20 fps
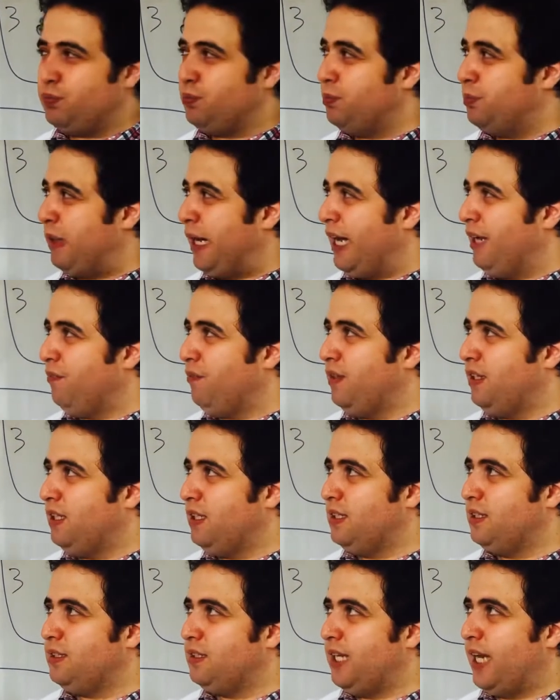
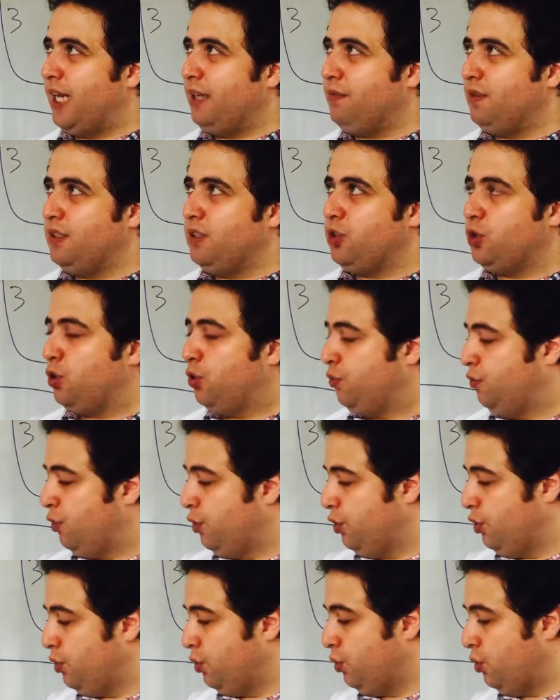I will draw for
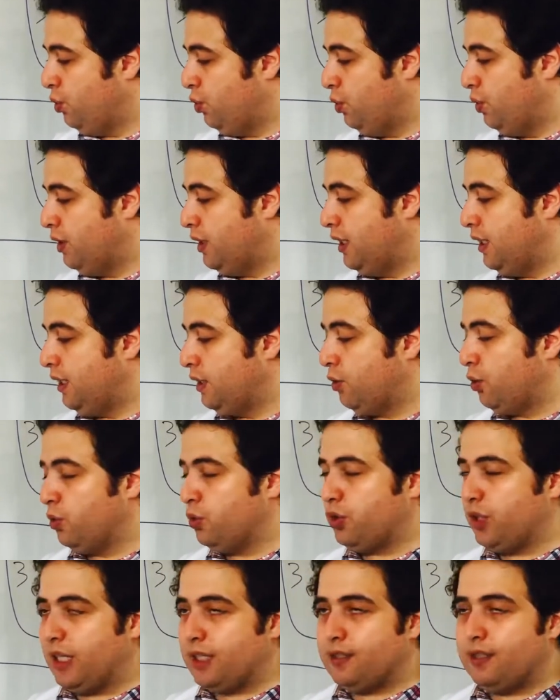you the
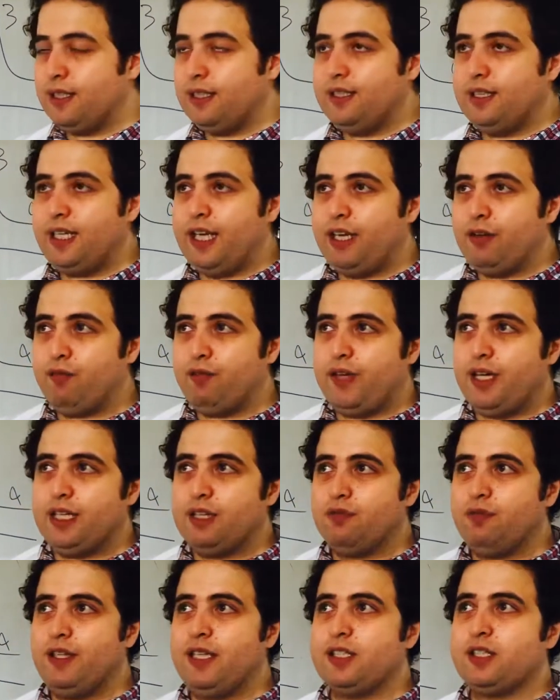contractility effect
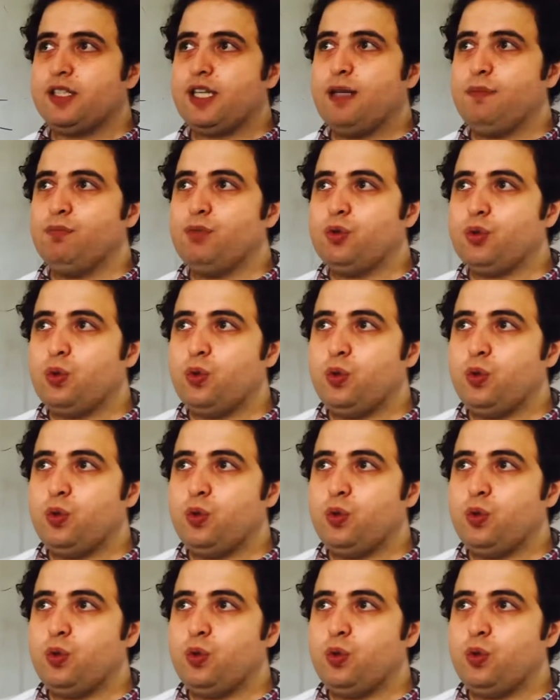when it's come to